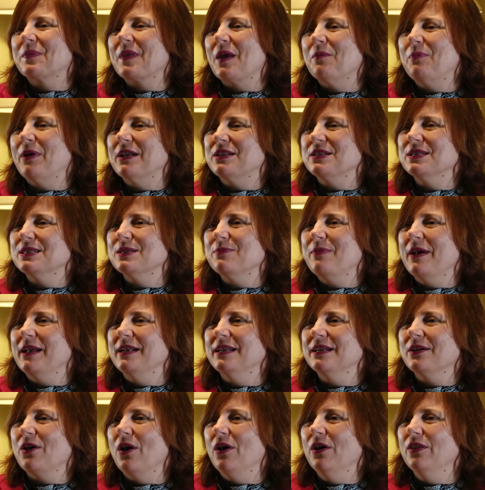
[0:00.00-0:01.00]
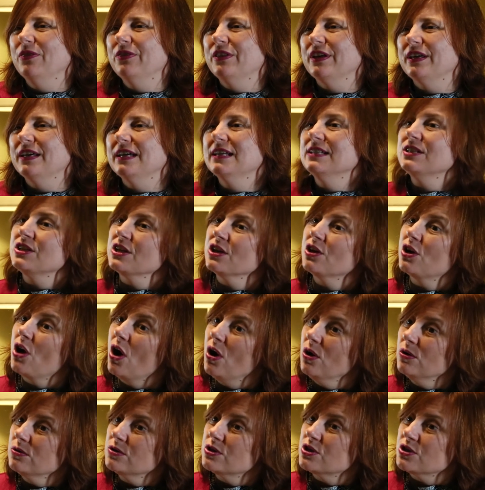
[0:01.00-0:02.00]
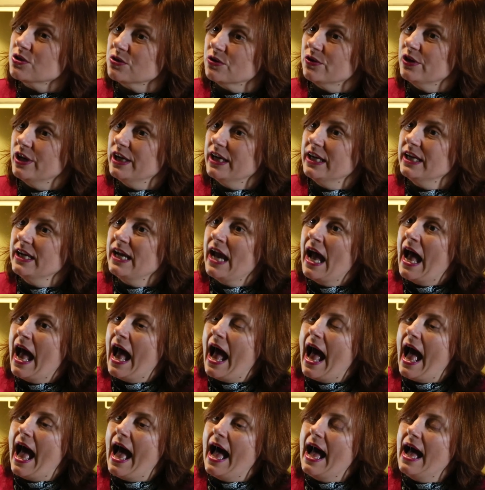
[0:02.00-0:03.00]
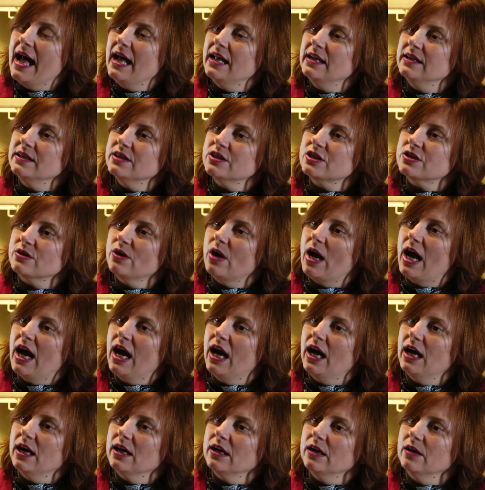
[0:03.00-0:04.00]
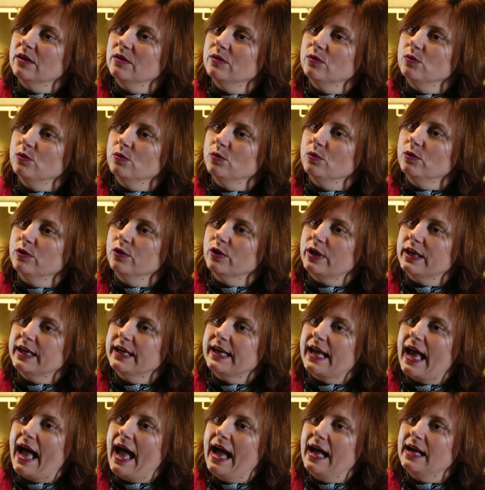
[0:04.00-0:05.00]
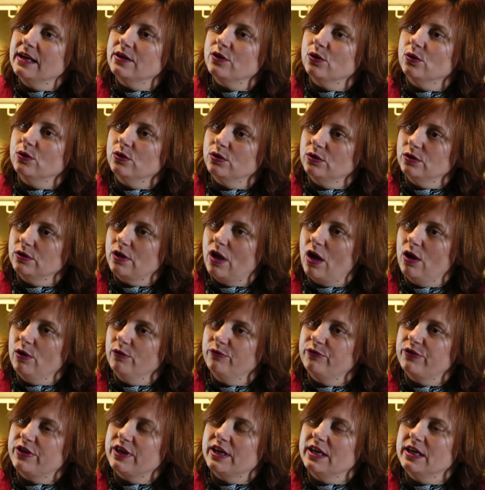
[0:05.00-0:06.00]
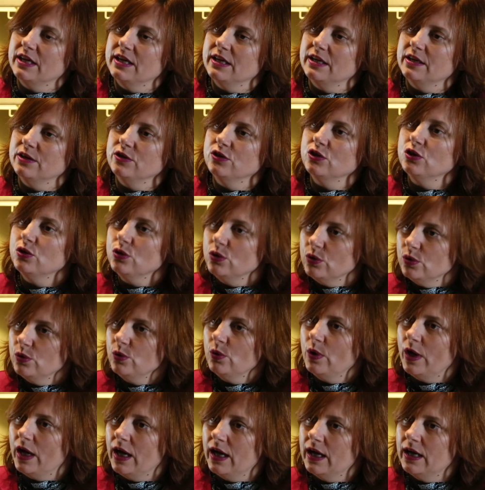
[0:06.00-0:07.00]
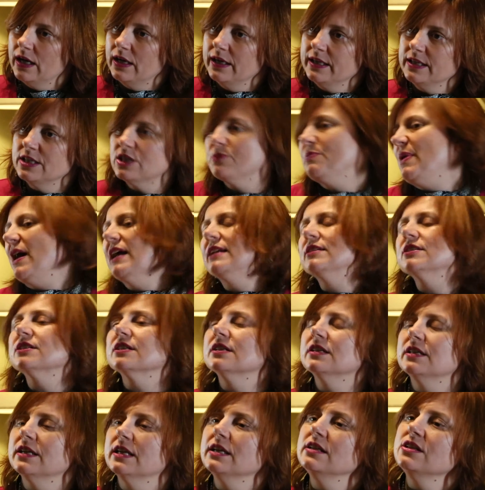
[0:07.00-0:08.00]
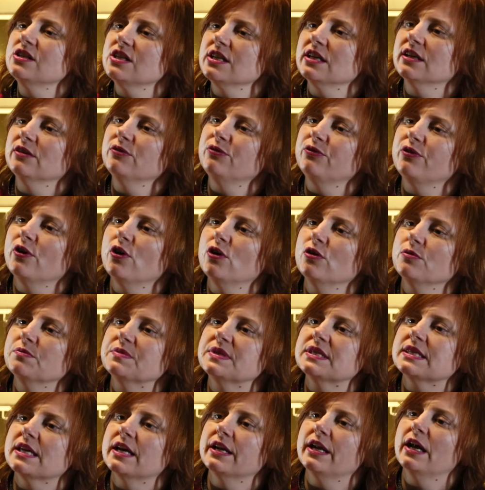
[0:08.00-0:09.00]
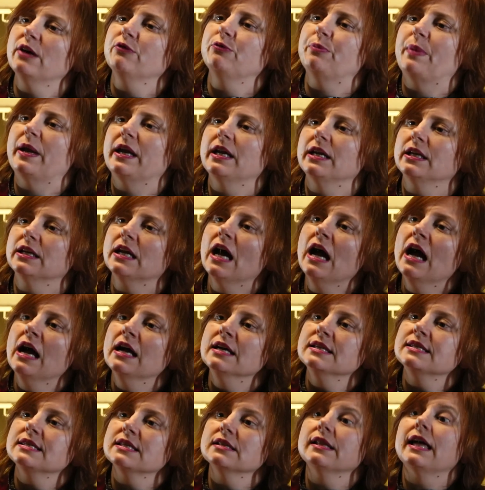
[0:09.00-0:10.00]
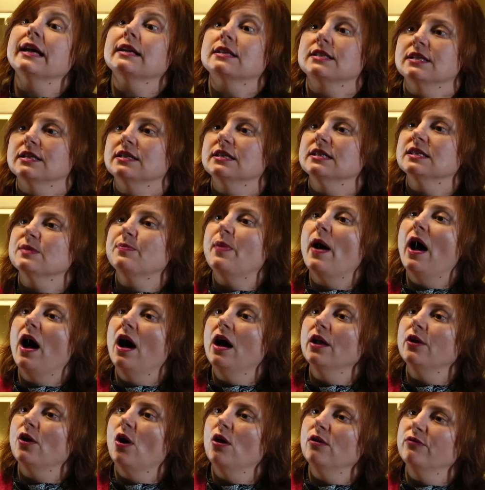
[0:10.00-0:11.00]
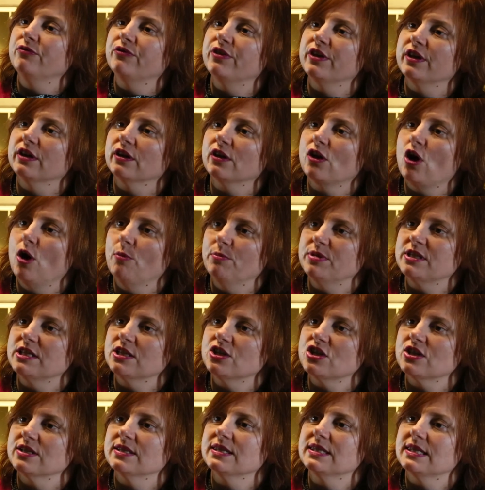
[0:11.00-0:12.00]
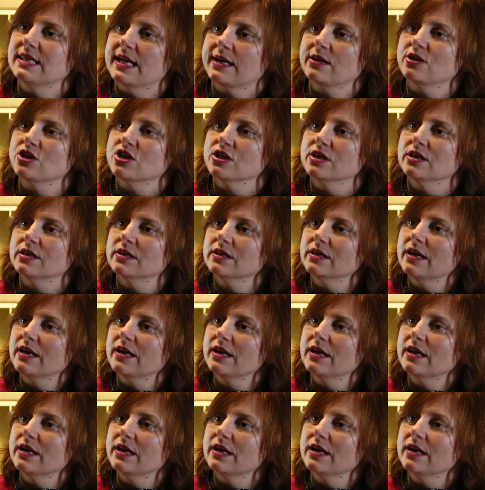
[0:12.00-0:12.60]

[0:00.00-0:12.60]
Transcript: participating on the India Gold jury and looking at all of the new independent Indian films that have been selected as part of the competition section.